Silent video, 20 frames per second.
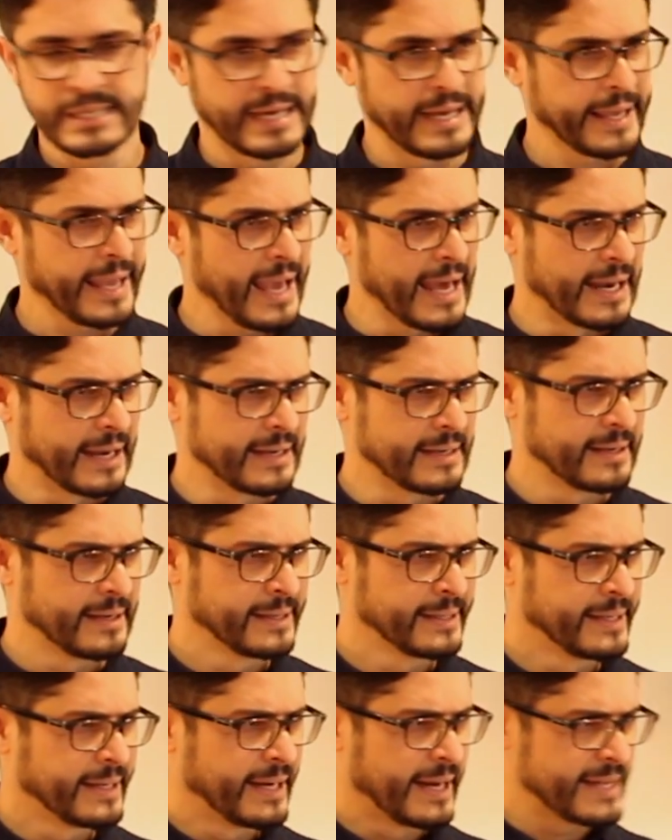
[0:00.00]
Again,
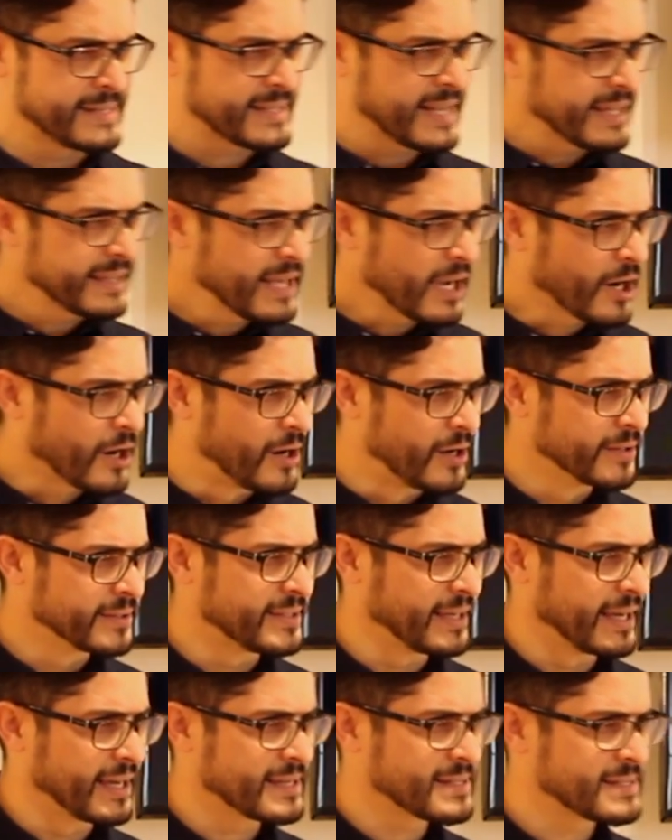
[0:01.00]
let's get the
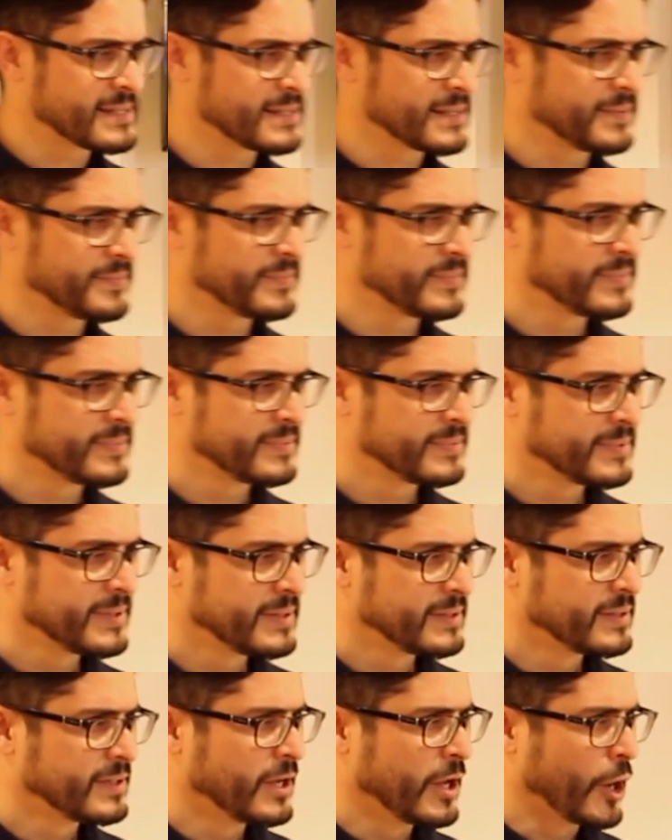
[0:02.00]
context.
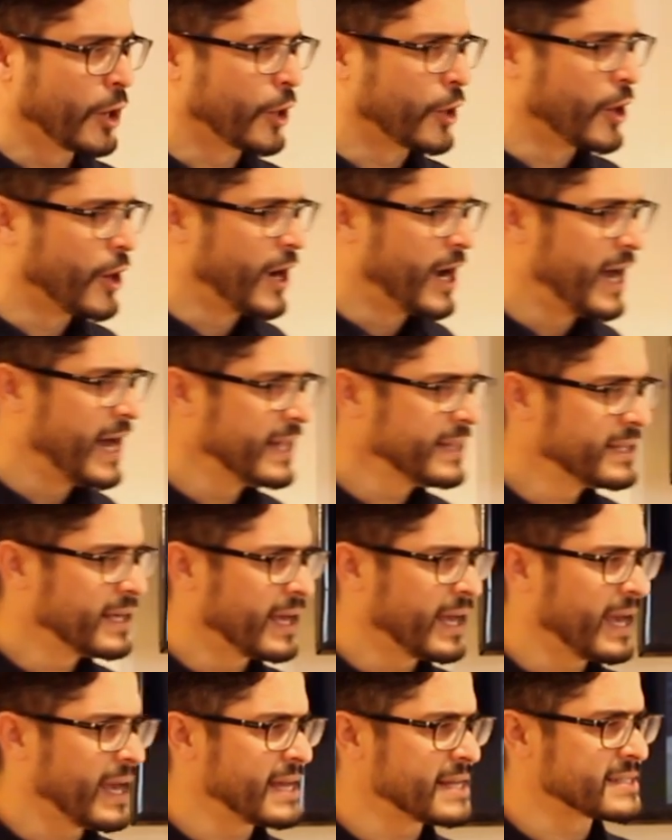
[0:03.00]

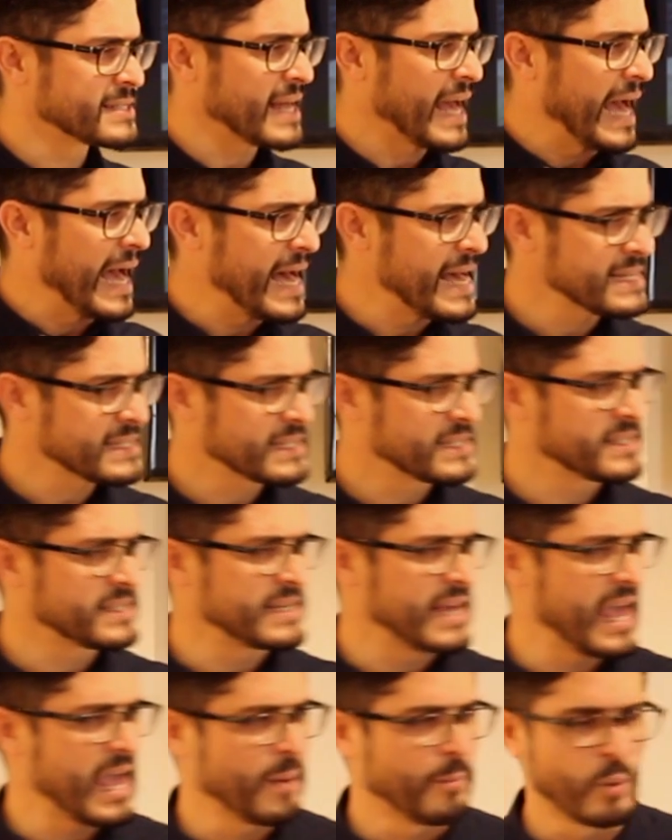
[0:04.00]
God has asked
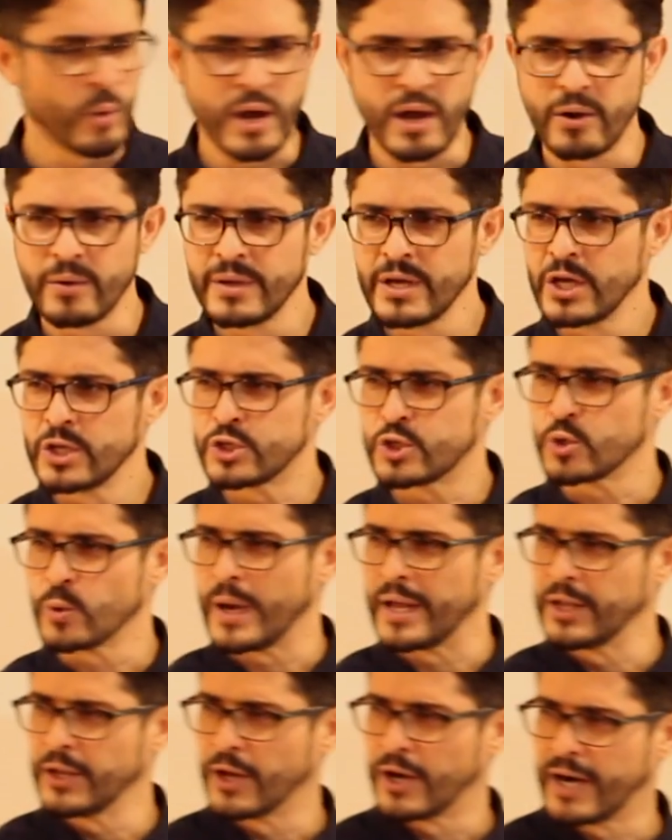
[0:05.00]
Samuel
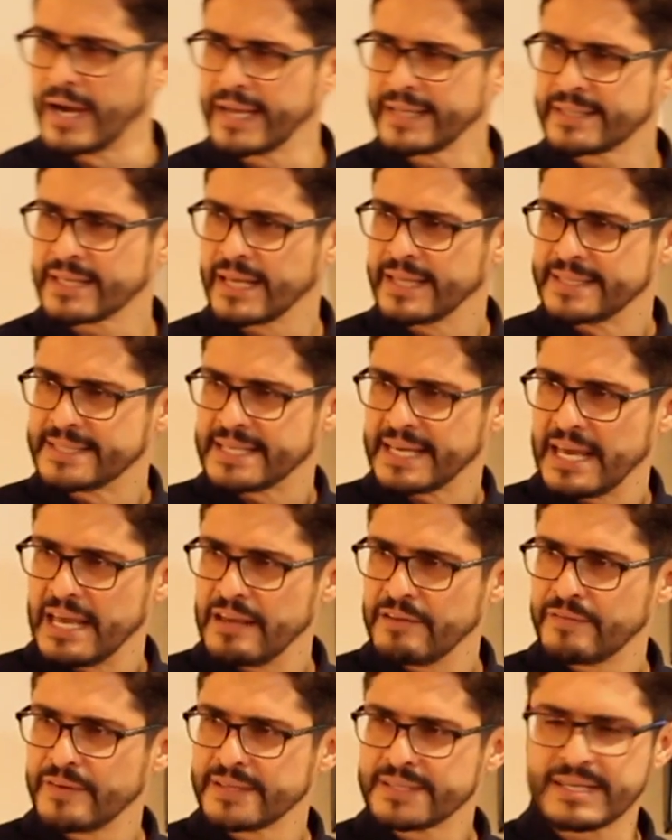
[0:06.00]
to anoint
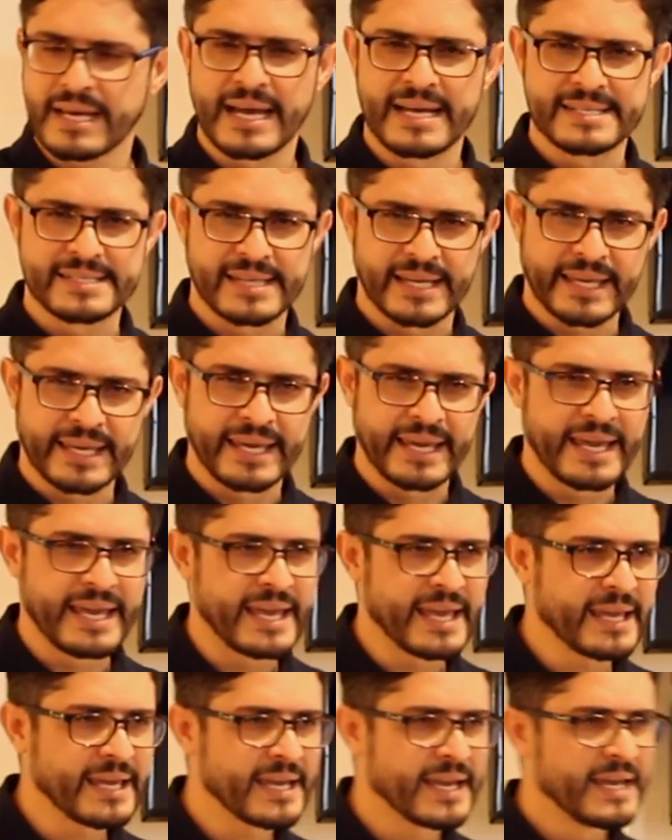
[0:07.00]
David as a
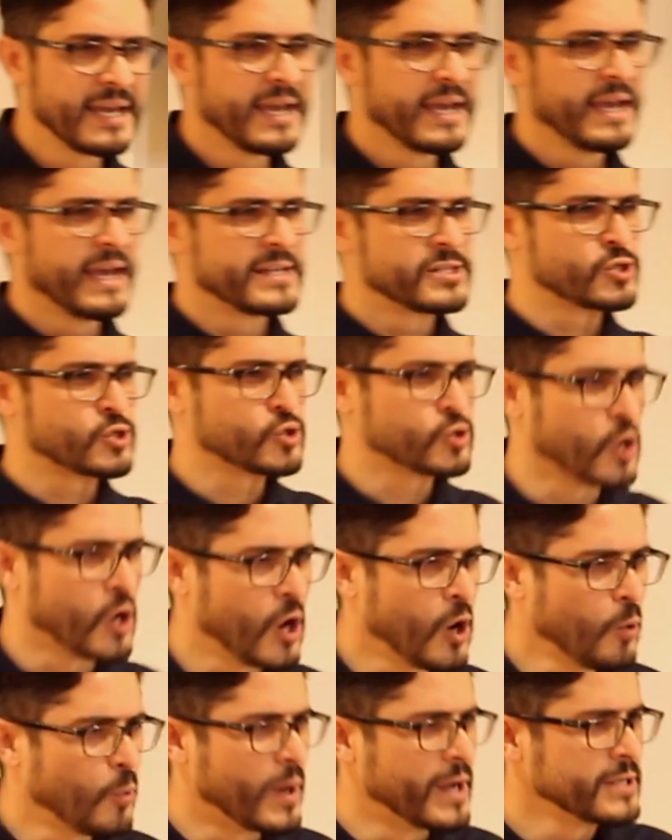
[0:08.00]
king.
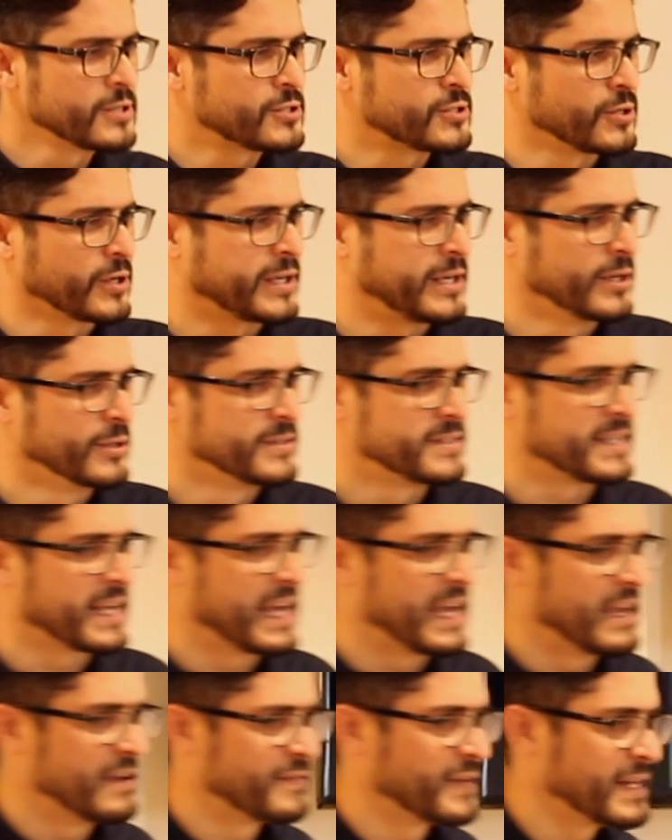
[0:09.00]
Saul wants to kill
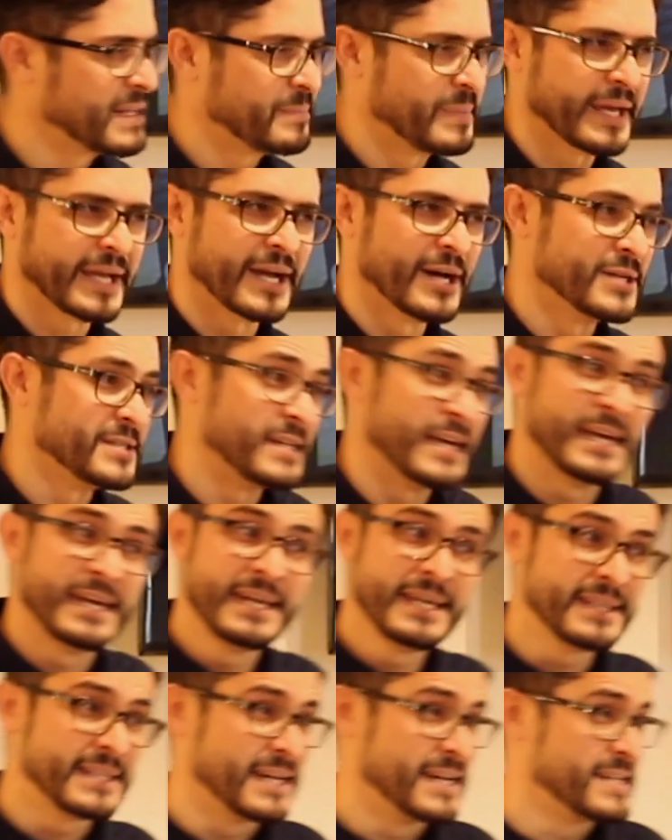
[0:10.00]
David because
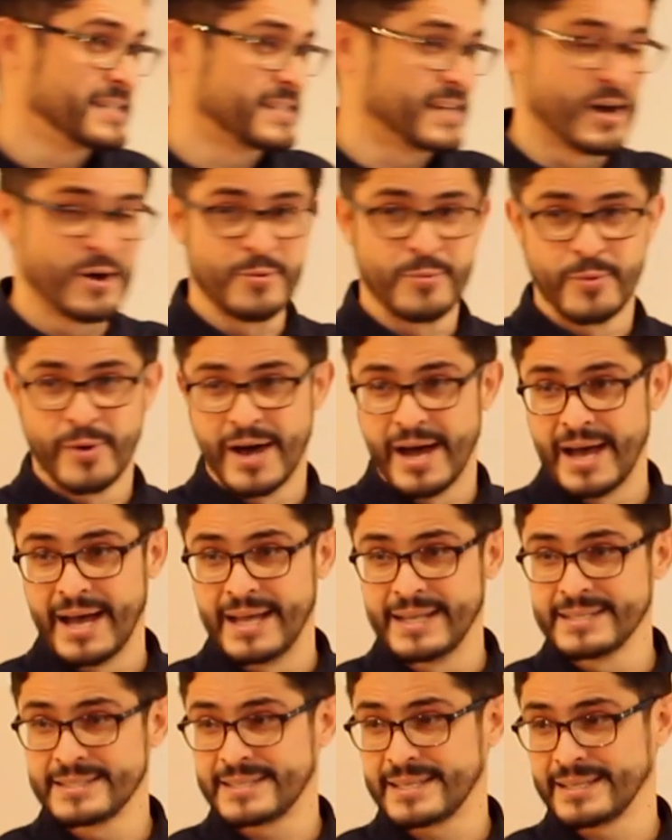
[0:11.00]
he doesn't
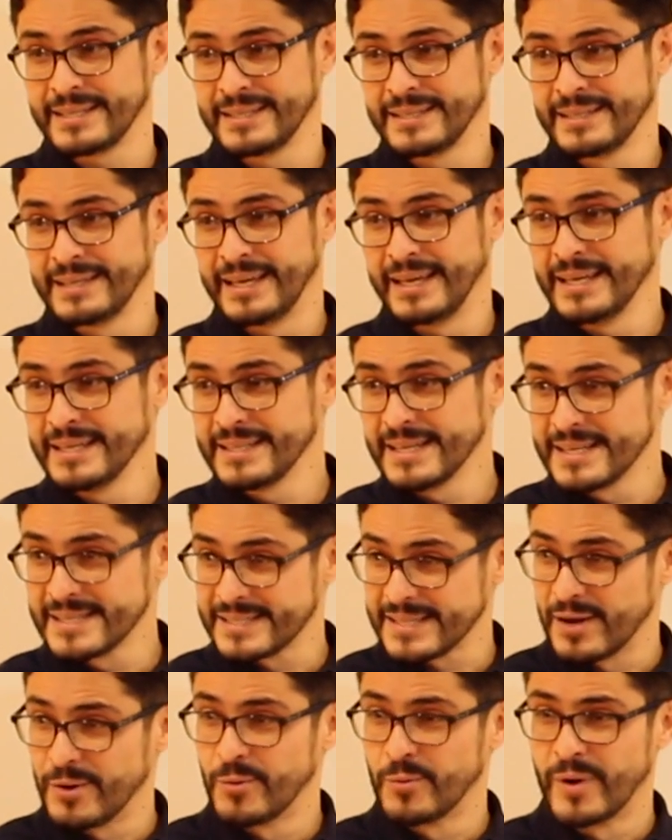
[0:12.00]
want
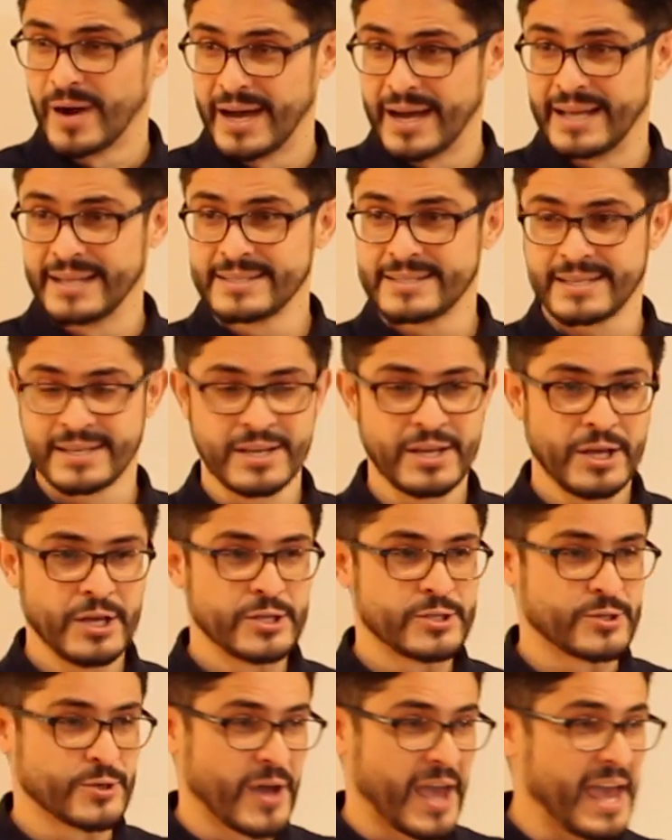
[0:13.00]

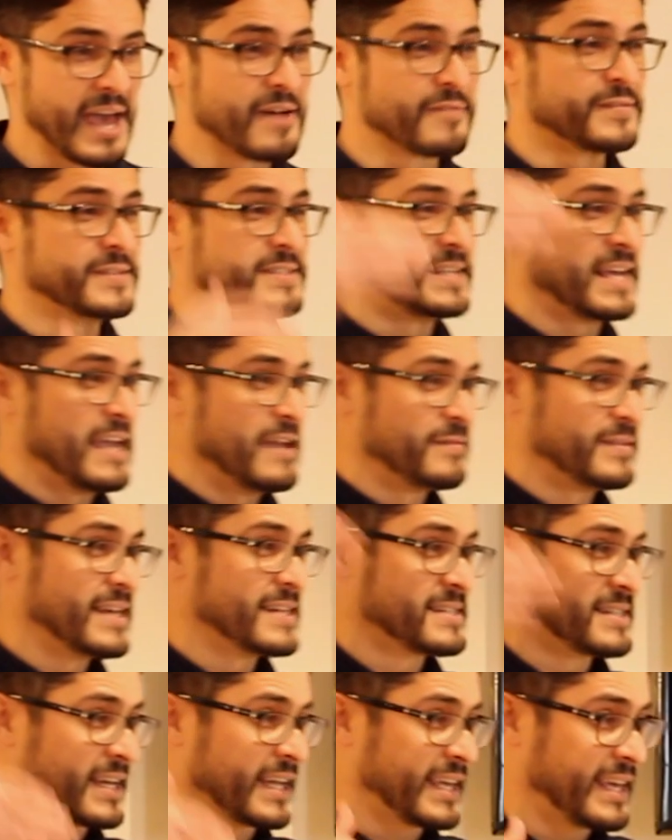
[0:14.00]
to have David
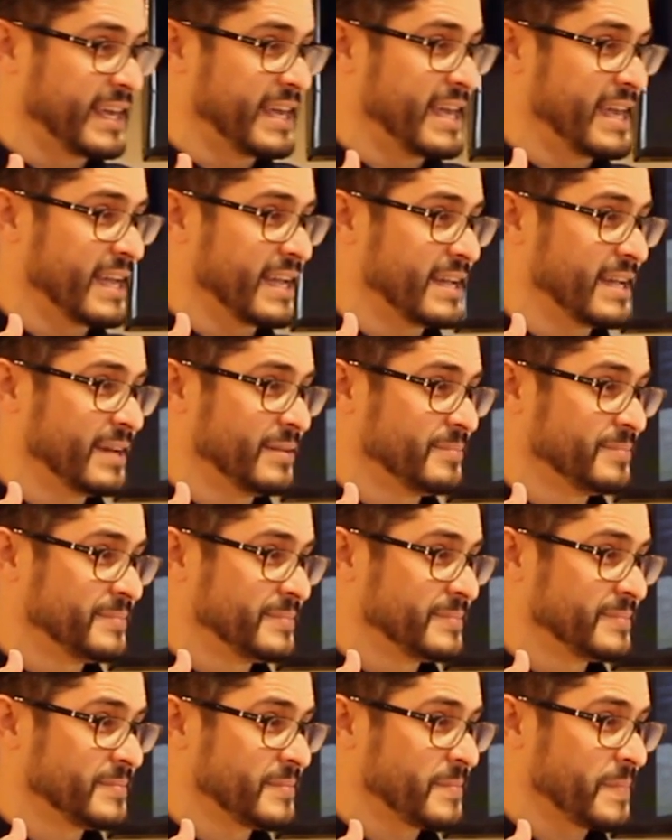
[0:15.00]
as a king.
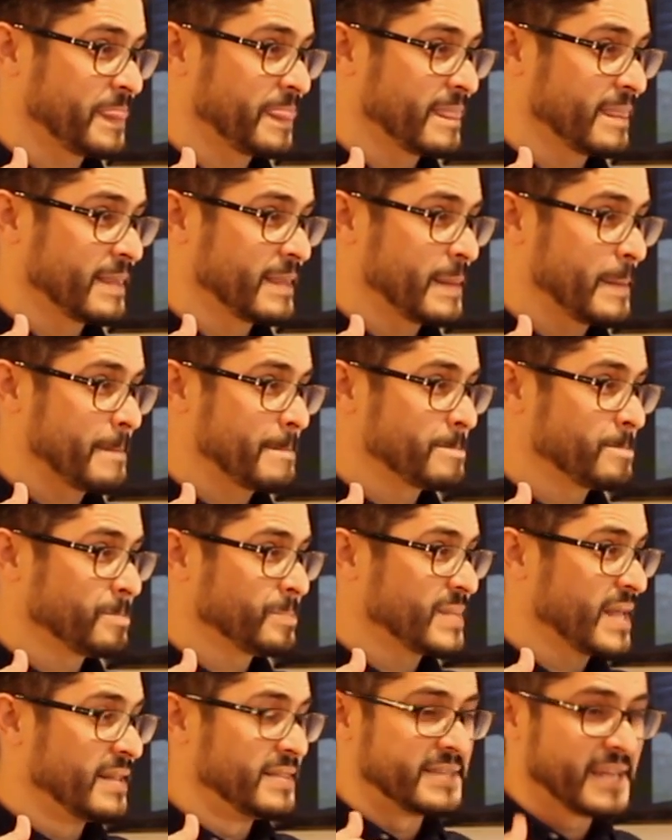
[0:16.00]

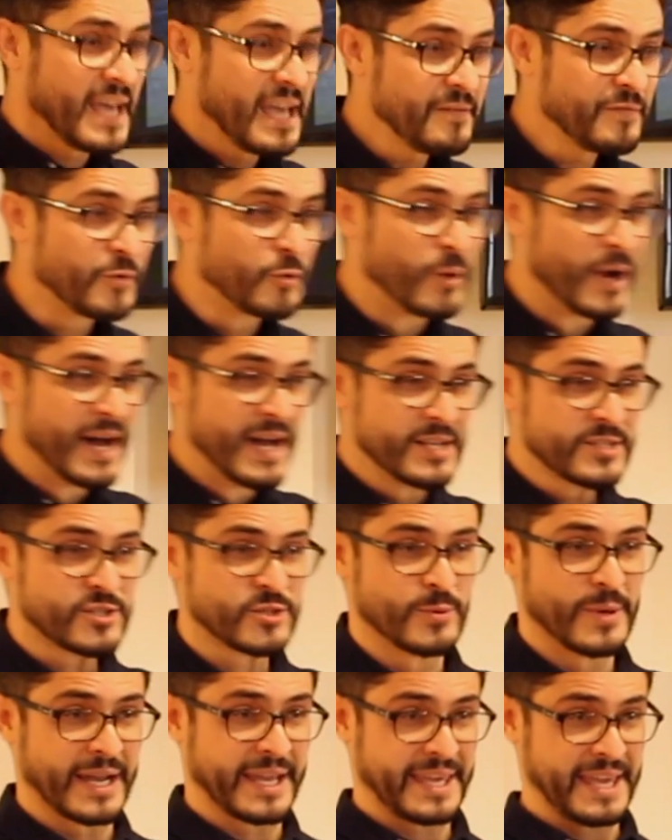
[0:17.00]
David
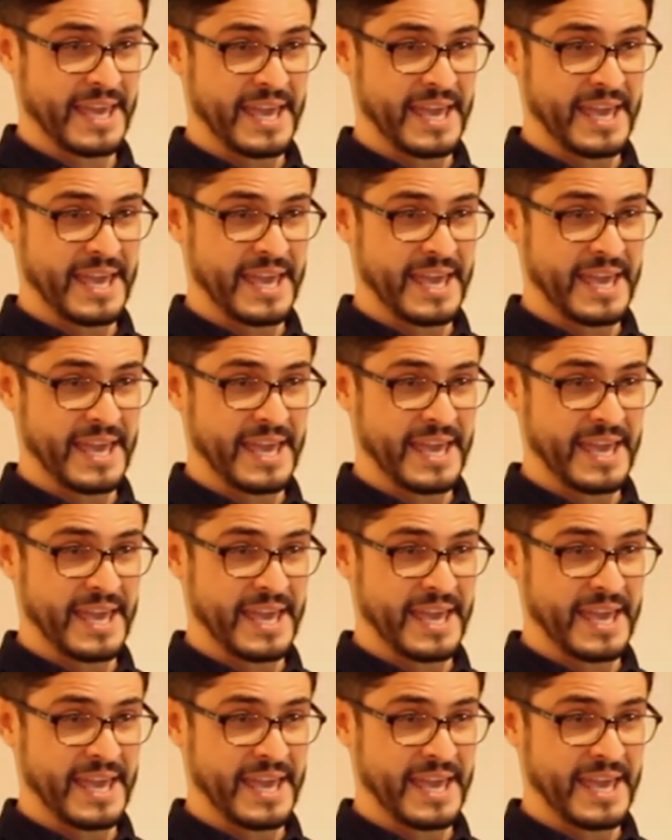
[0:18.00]
runs to a